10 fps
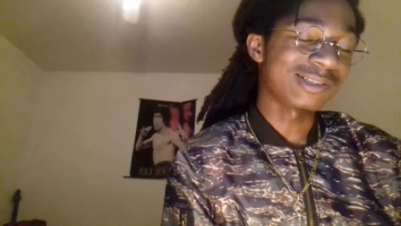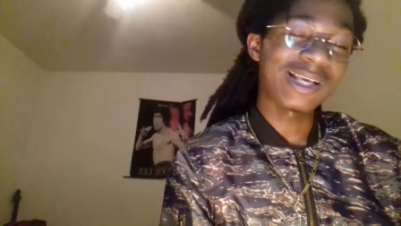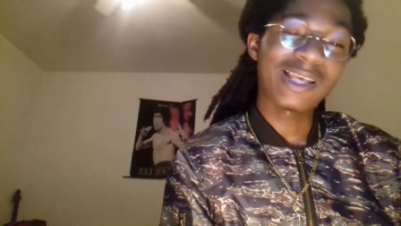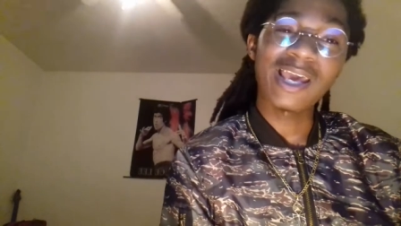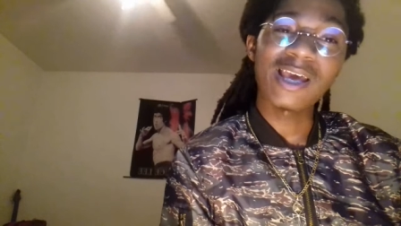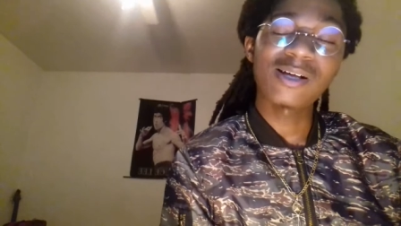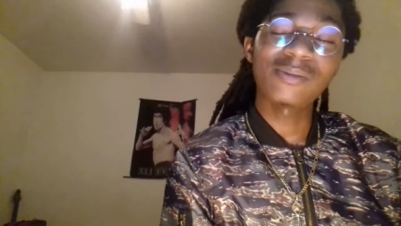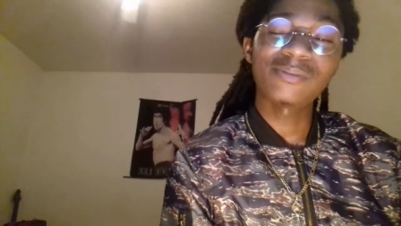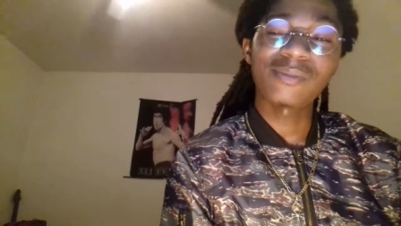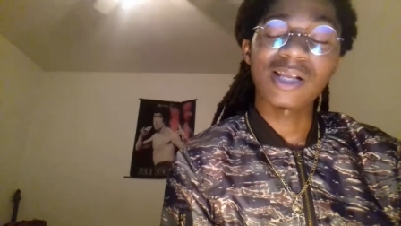I like
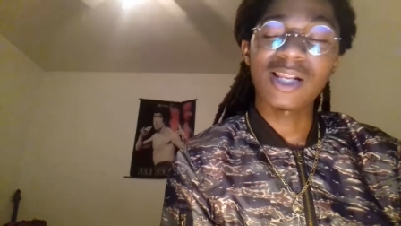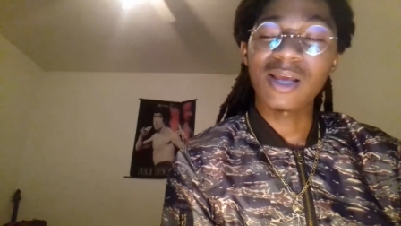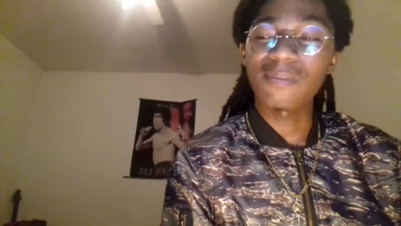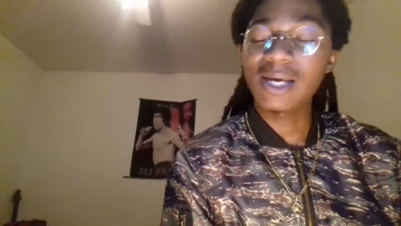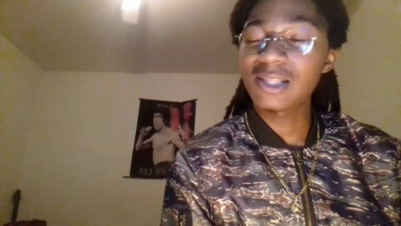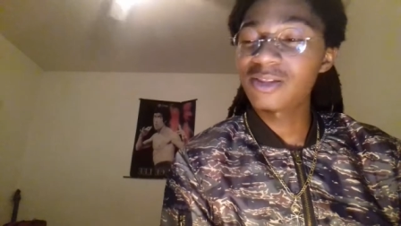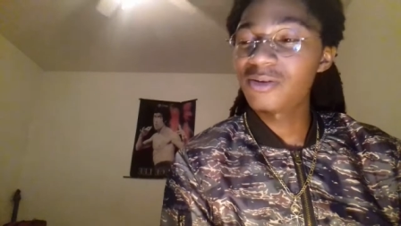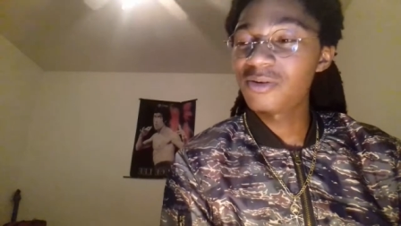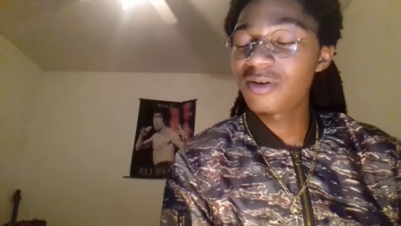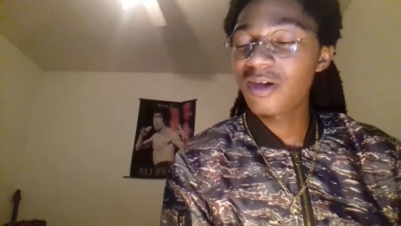Cam and I like
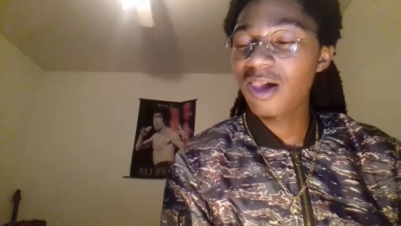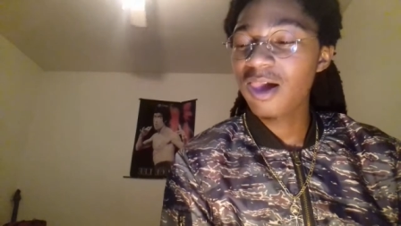Matthew,